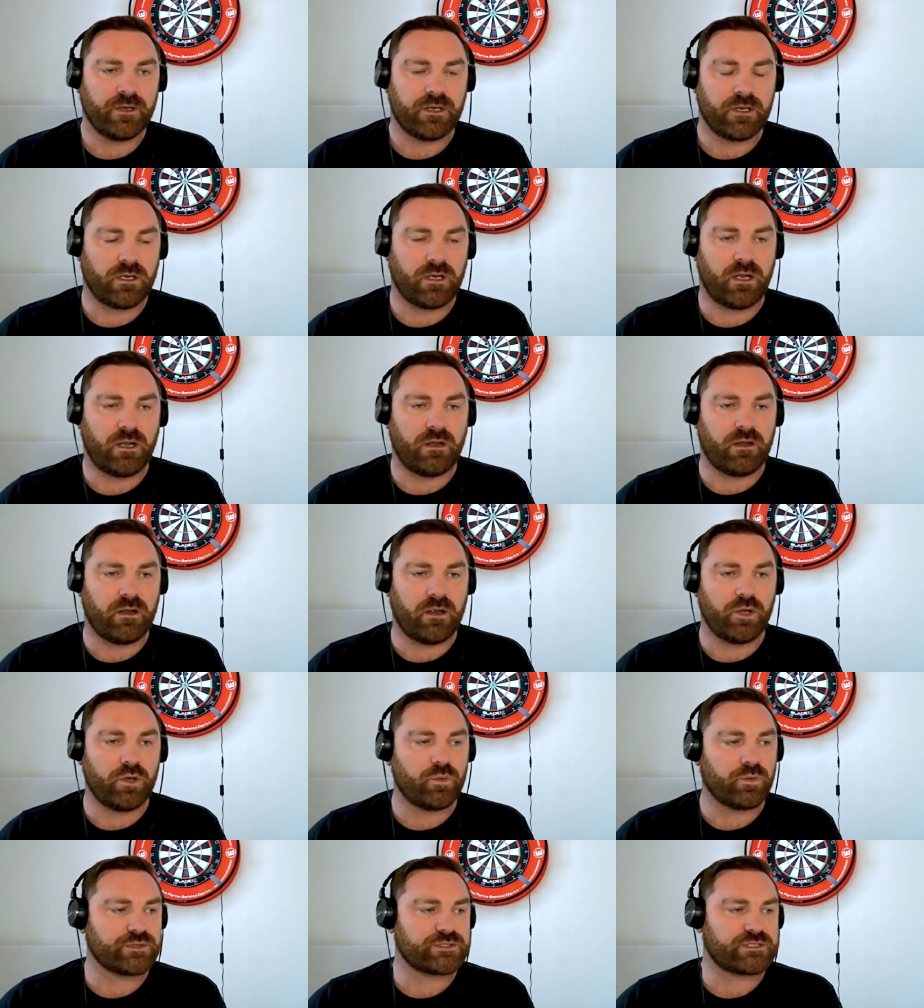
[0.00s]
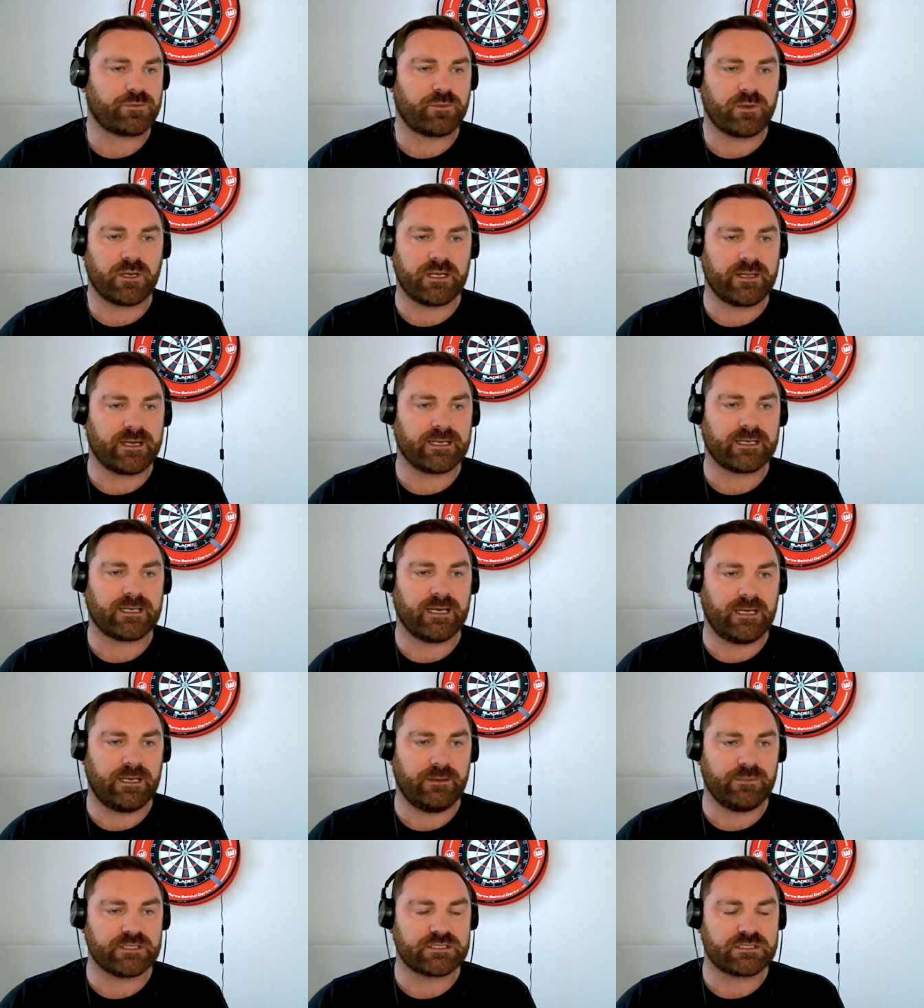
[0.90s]
Like, who wants to play that
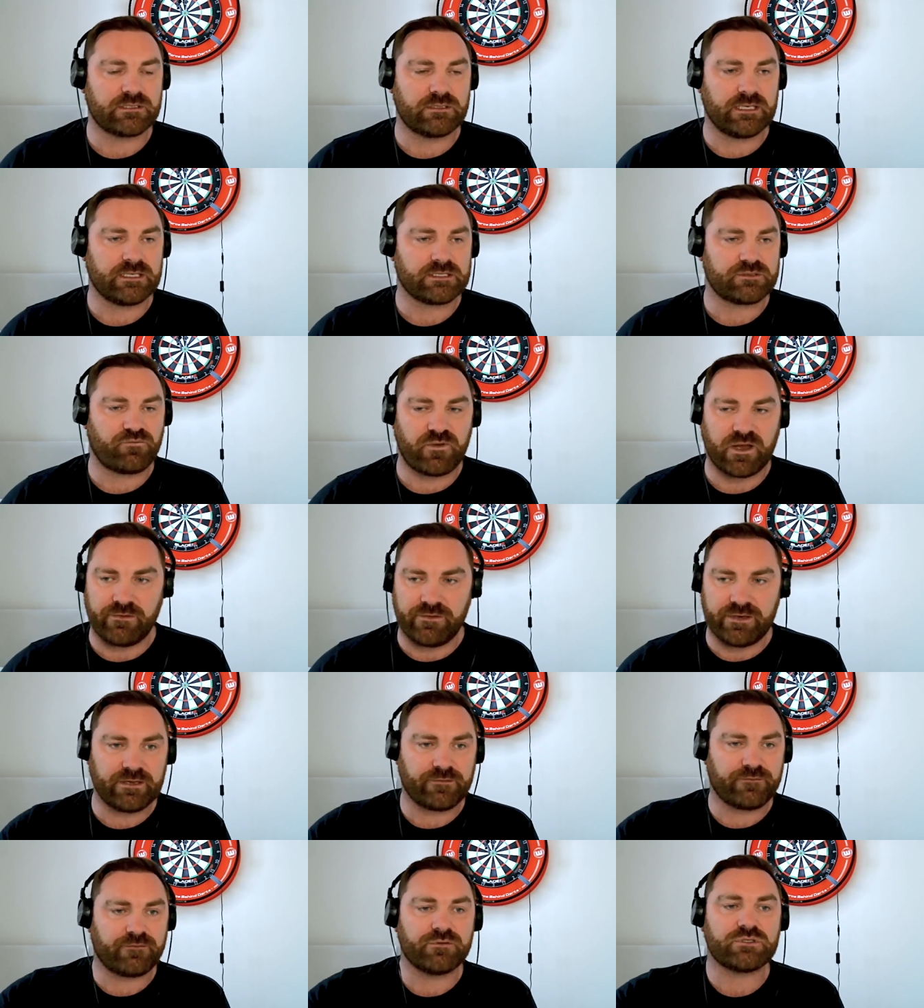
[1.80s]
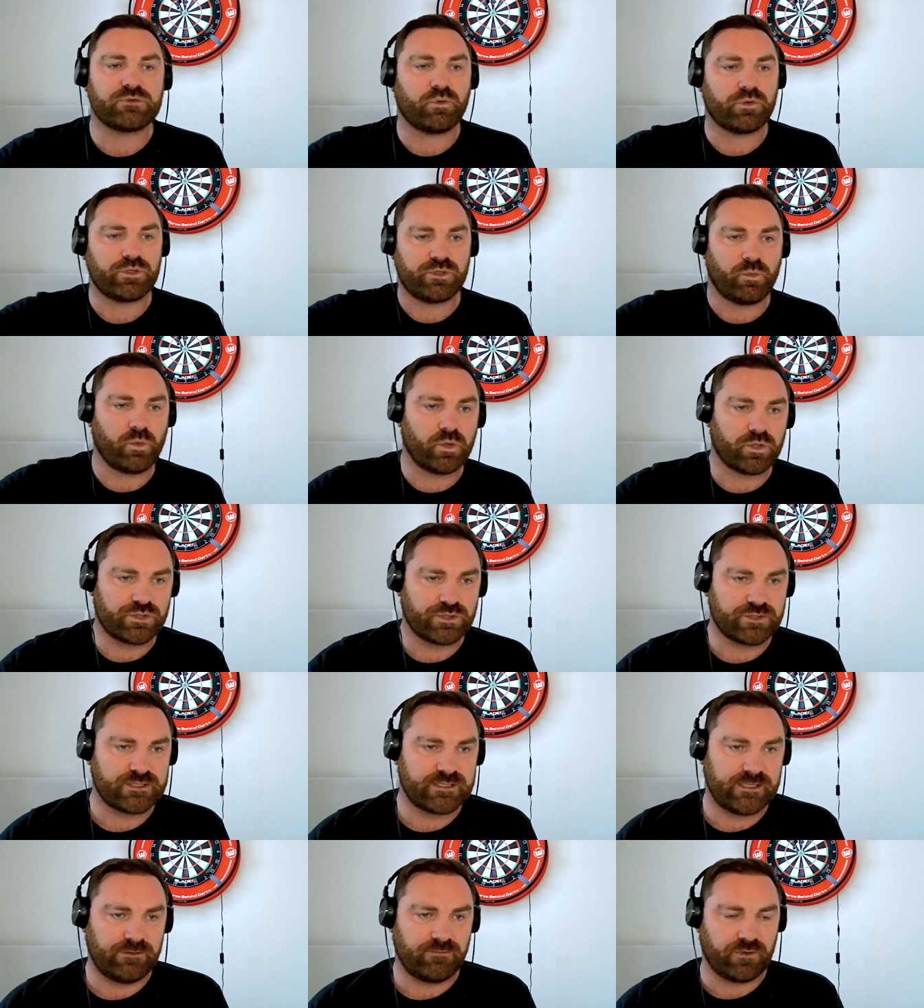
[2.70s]
game? It's it's very different to what you watch on
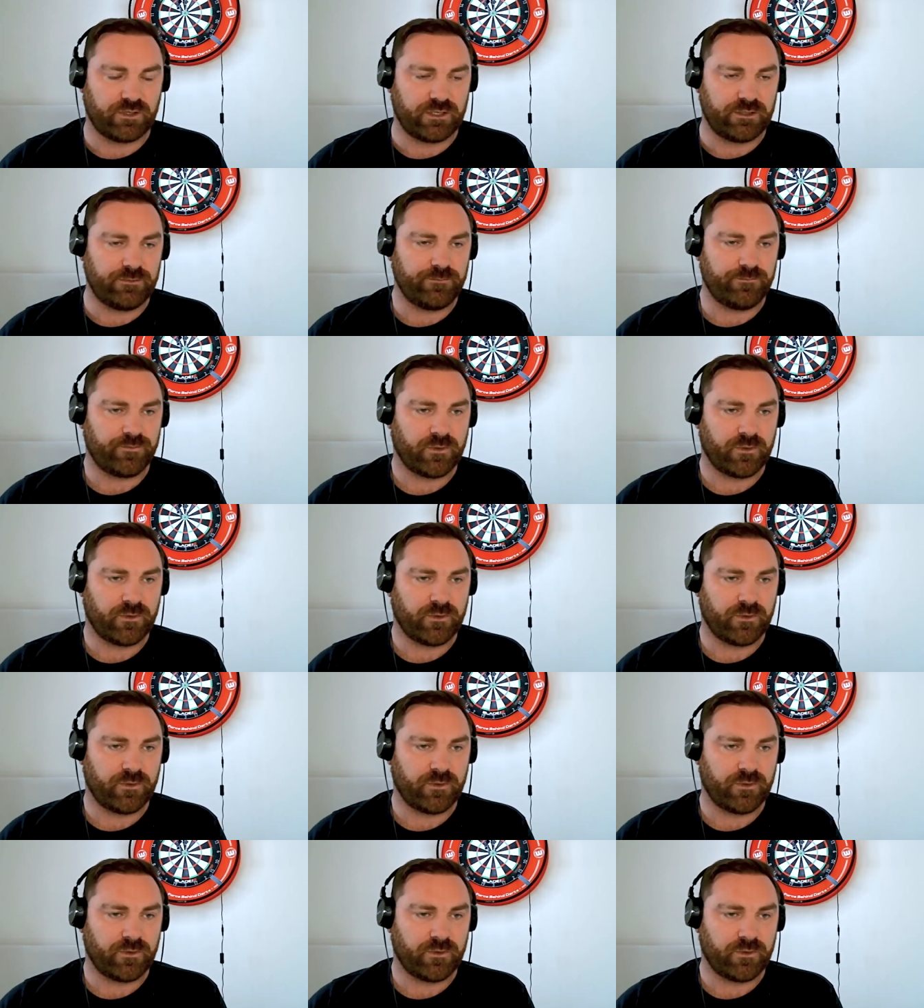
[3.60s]
TV.